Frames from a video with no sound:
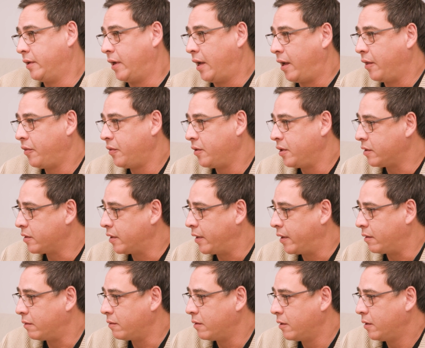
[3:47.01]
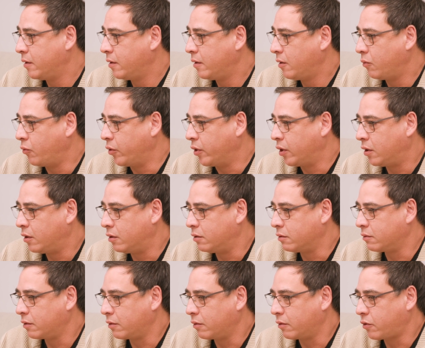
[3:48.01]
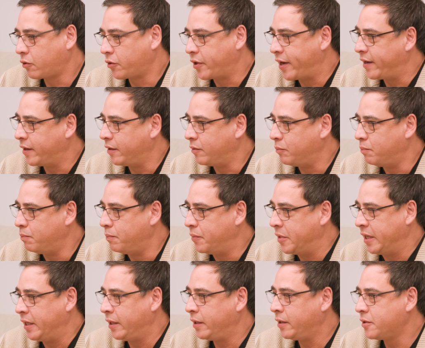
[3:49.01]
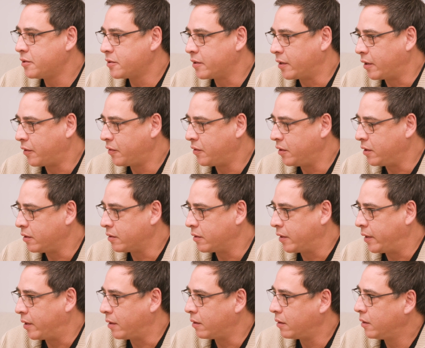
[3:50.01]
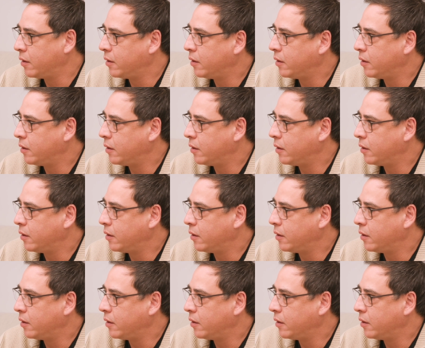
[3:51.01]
I think that we're all created beings, and I think that